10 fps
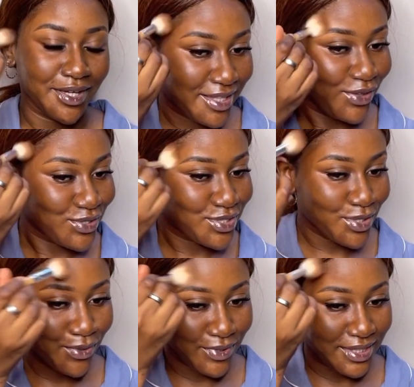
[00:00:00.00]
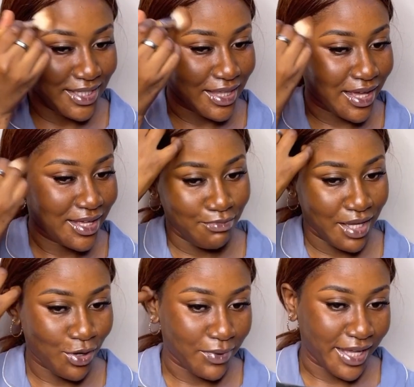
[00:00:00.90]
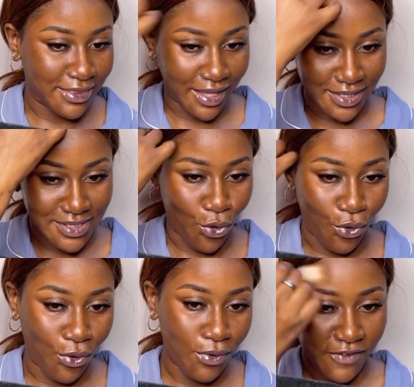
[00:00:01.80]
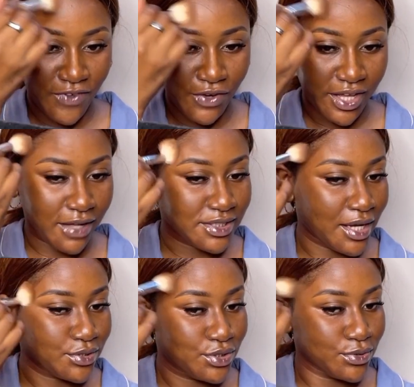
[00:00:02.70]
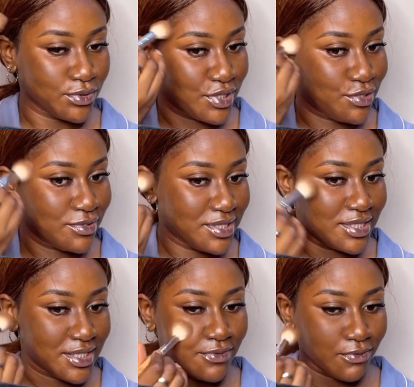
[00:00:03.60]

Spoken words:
then you're stuck with either the makeup like that or figuring out how to reduce the